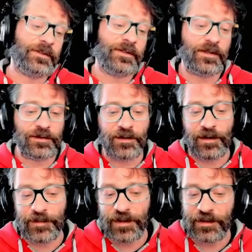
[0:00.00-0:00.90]
killing
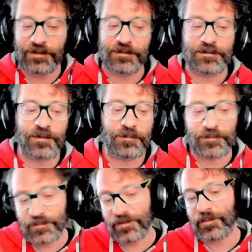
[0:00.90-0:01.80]
nightmares to
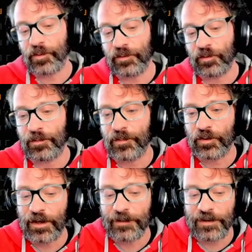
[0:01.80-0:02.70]
spawn more
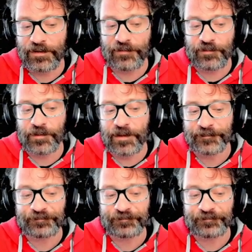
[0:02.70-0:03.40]
nightmares everywhere.